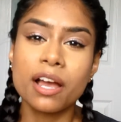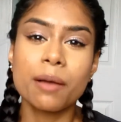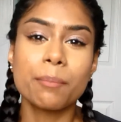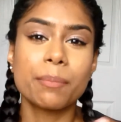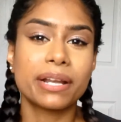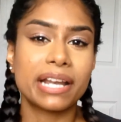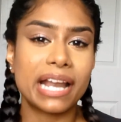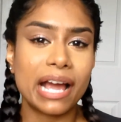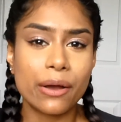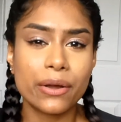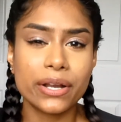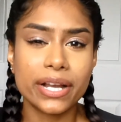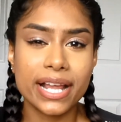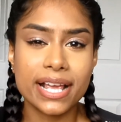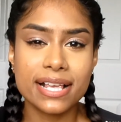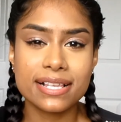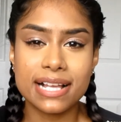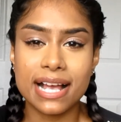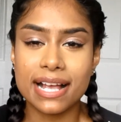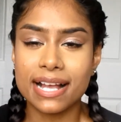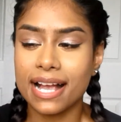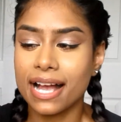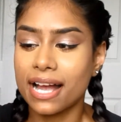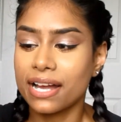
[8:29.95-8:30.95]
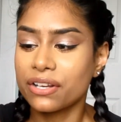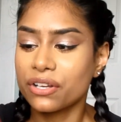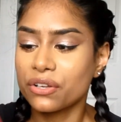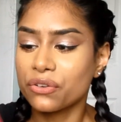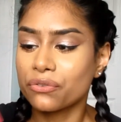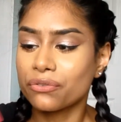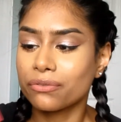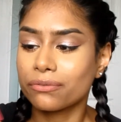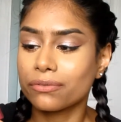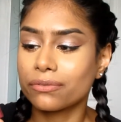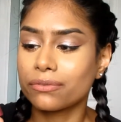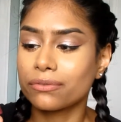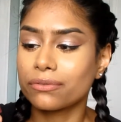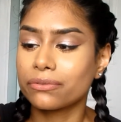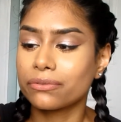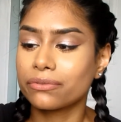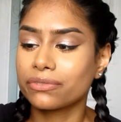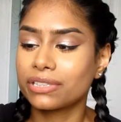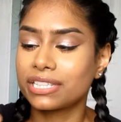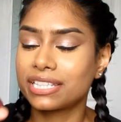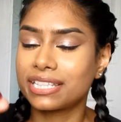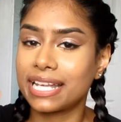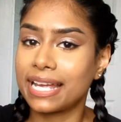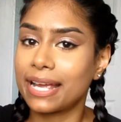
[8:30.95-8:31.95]
But nowadays, I kind of
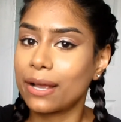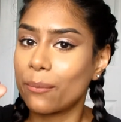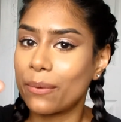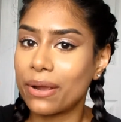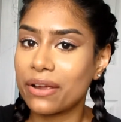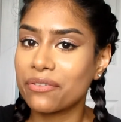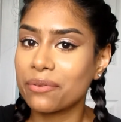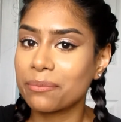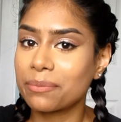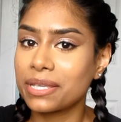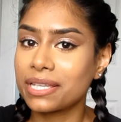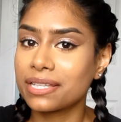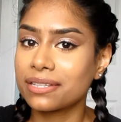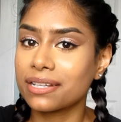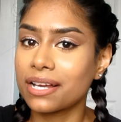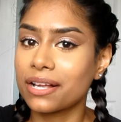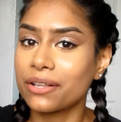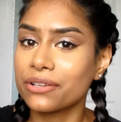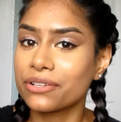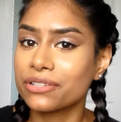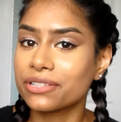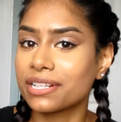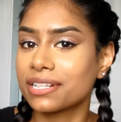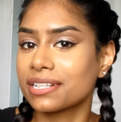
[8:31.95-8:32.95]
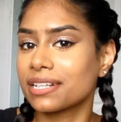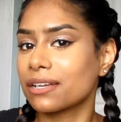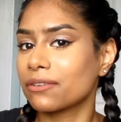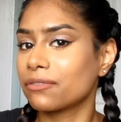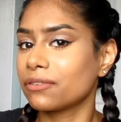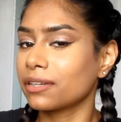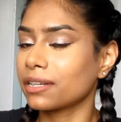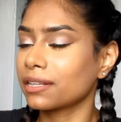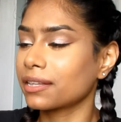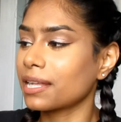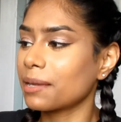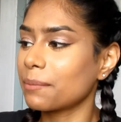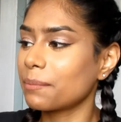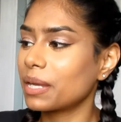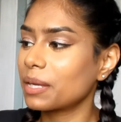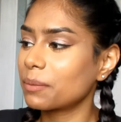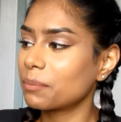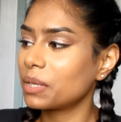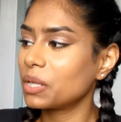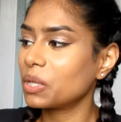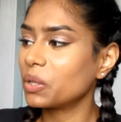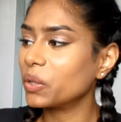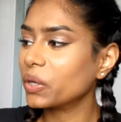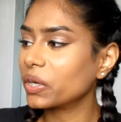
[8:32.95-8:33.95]
stay away from these colors because I feel like they make
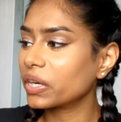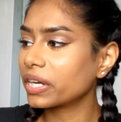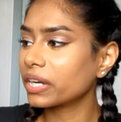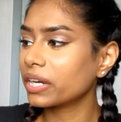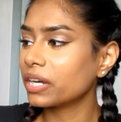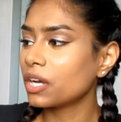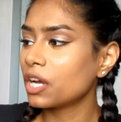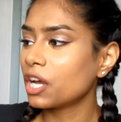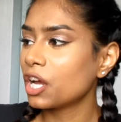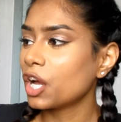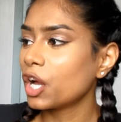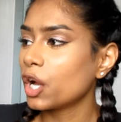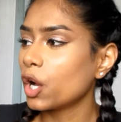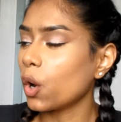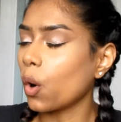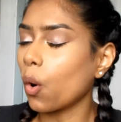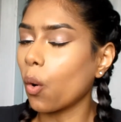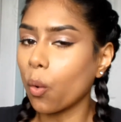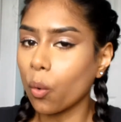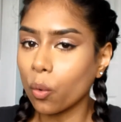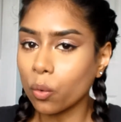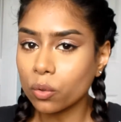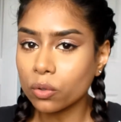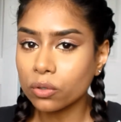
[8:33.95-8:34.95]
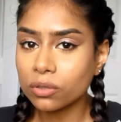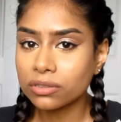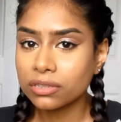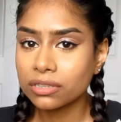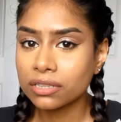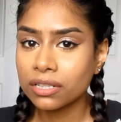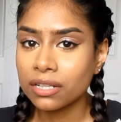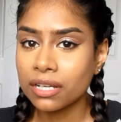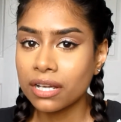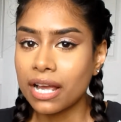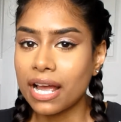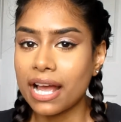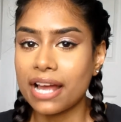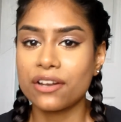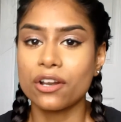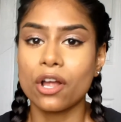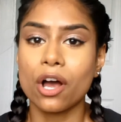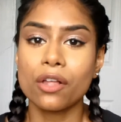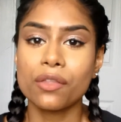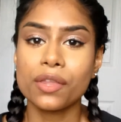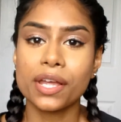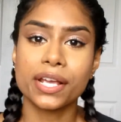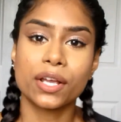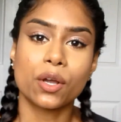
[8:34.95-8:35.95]
me look old, and
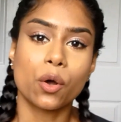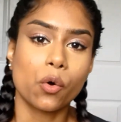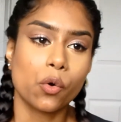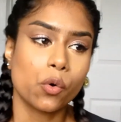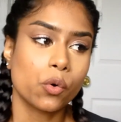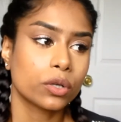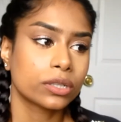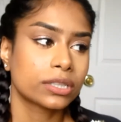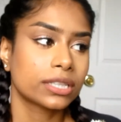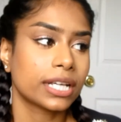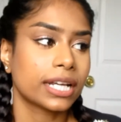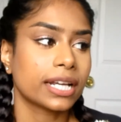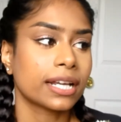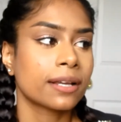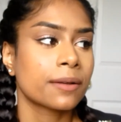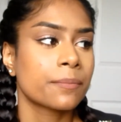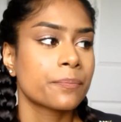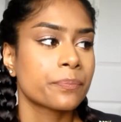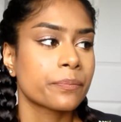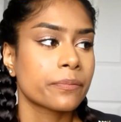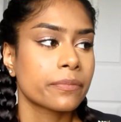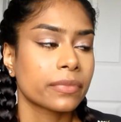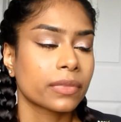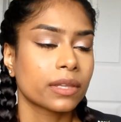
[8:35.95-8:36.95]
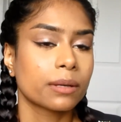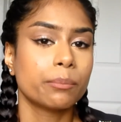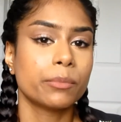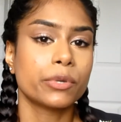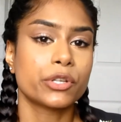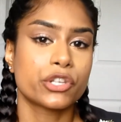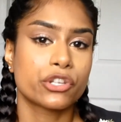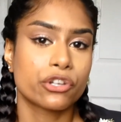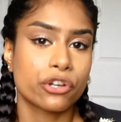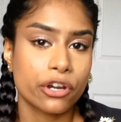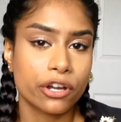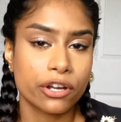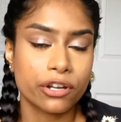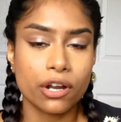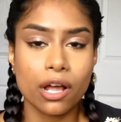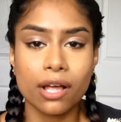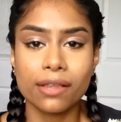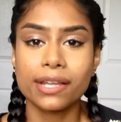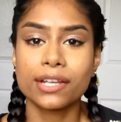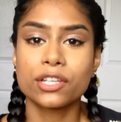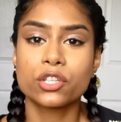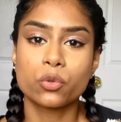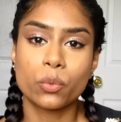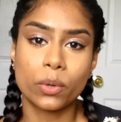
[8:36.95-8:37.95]
not like old like mature, not
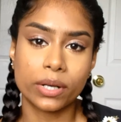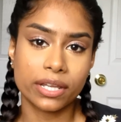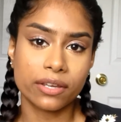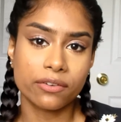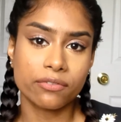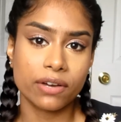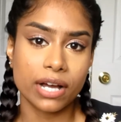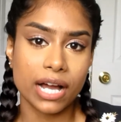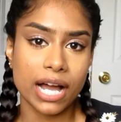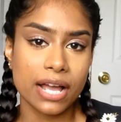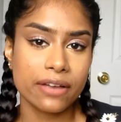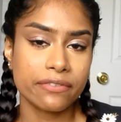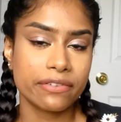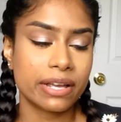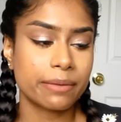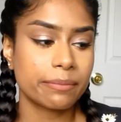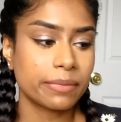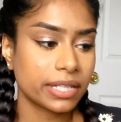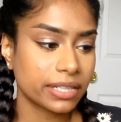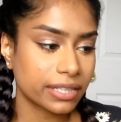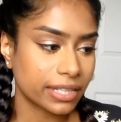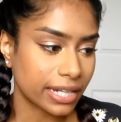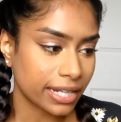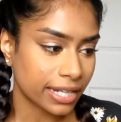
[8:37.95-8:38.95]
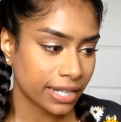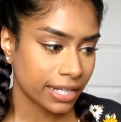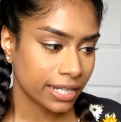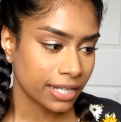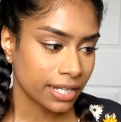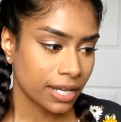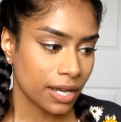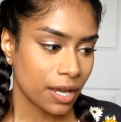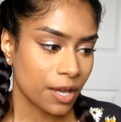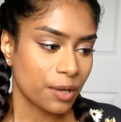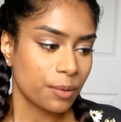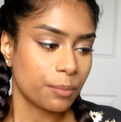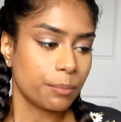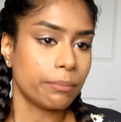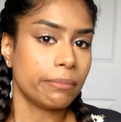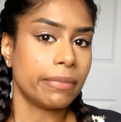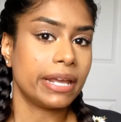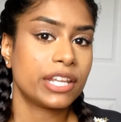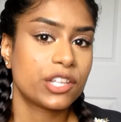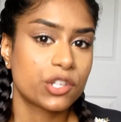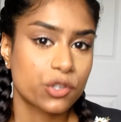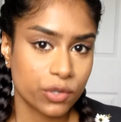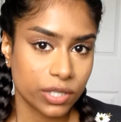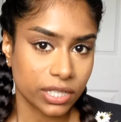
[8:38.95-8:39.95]
like 25, I mean like
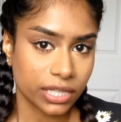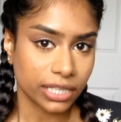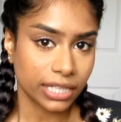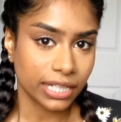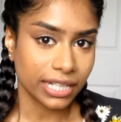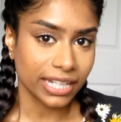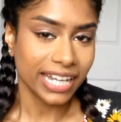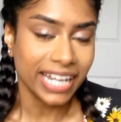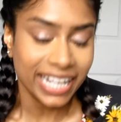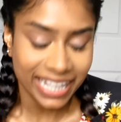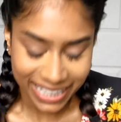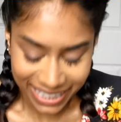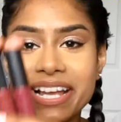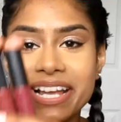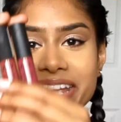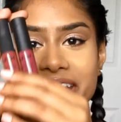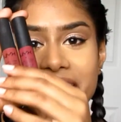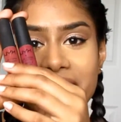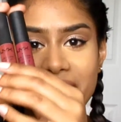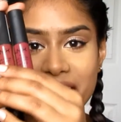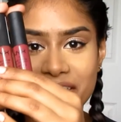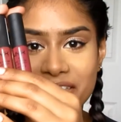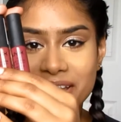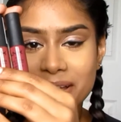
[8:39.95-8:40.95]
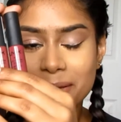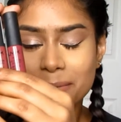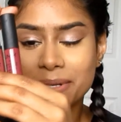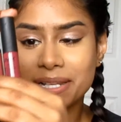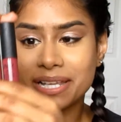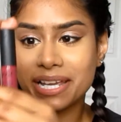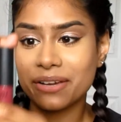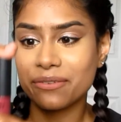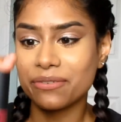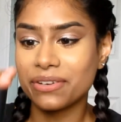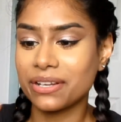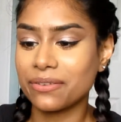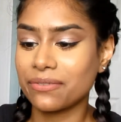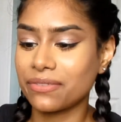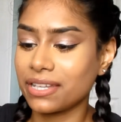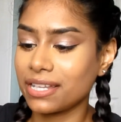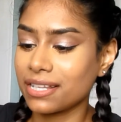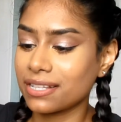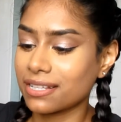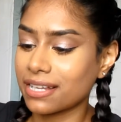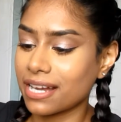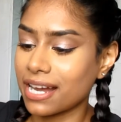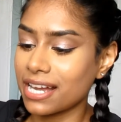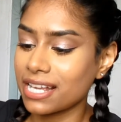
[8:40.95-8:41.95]
matronly. Yeah, I think I'm gonna get rid of
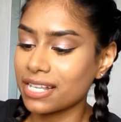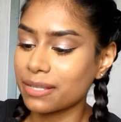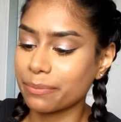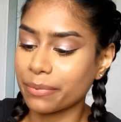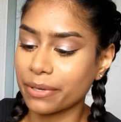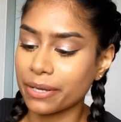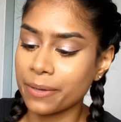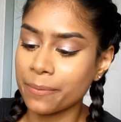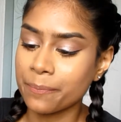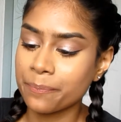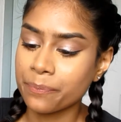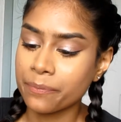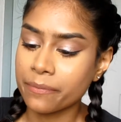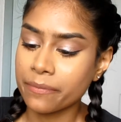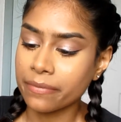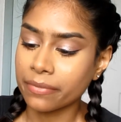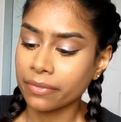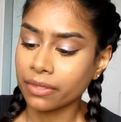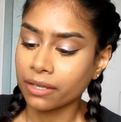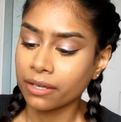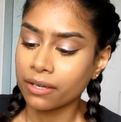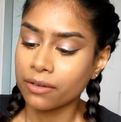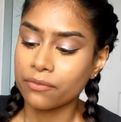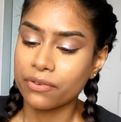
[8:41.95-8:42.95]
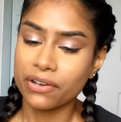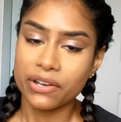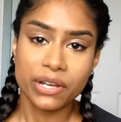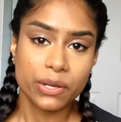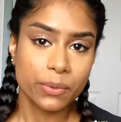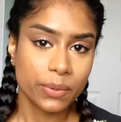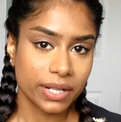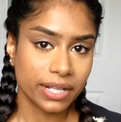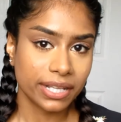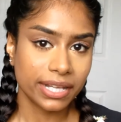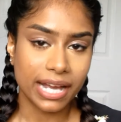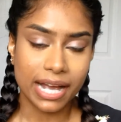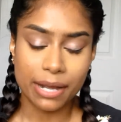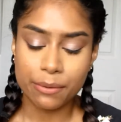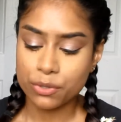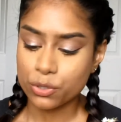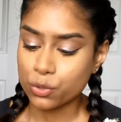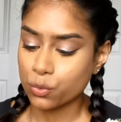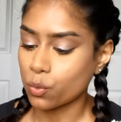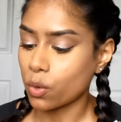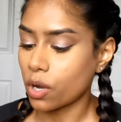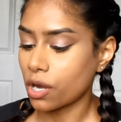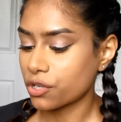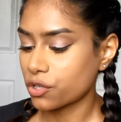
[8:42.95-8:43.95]
these guys, but very quickly I will
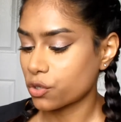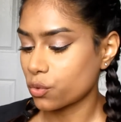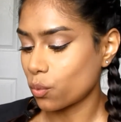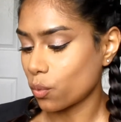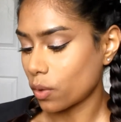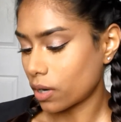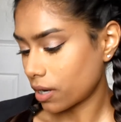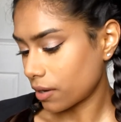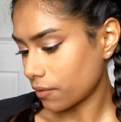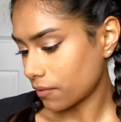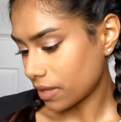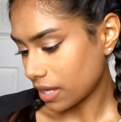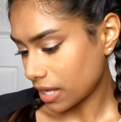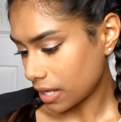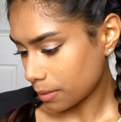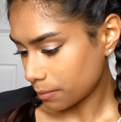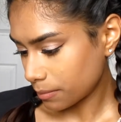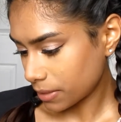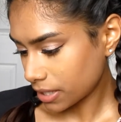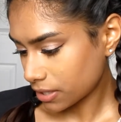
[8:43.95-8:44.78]
swatch one of them.